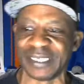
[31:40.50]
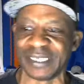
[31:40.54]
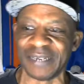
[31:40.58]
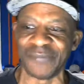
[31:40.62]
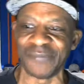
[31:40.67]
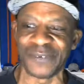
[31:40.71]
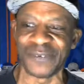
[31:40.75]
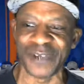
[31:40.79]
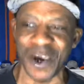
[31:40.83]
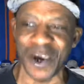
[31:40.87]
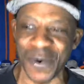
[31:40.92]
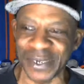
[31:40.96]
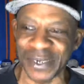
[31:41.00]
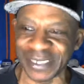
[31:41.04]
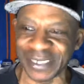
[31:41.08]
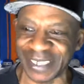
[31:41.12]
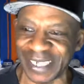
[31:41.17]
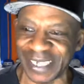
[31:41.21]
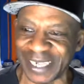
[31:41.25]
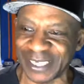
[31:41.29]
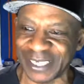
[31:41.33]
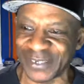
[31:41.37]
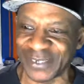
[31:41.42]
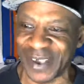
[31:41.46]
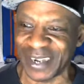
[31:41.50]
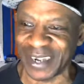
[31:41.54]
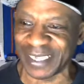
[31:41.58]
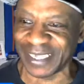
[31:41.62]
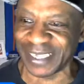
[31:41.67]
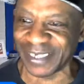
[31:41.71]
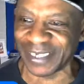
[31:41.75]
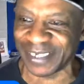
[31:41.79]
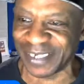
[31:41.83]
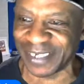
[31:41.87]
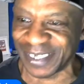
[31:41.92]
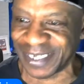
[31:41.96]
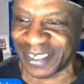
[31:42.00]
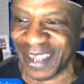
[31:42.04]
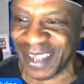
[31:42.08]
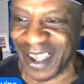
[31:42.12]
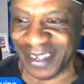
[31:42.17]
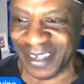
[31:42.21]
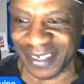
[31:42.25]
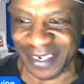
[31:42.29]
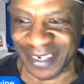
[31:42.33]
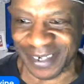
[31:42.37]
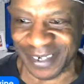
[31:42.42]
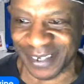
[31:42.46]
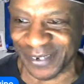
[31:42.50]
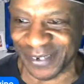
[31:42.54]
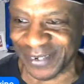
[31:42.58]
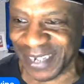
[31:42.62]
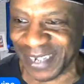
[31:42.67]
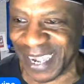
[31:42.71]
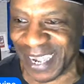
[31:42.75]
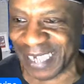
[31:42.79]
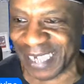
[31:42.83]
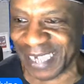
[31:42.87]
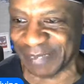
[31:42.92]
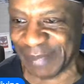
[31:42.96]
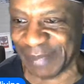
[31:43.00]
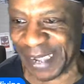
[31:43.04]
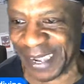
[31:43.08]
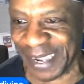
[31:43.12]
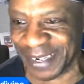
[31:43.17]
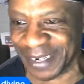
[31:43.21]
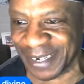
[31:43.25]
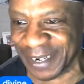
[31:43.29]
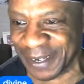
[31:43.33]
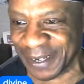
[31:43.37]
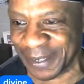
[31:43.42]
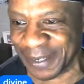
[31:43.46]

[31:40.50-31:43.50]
Tim. We always in here trying to get this Nick content to you guys, man.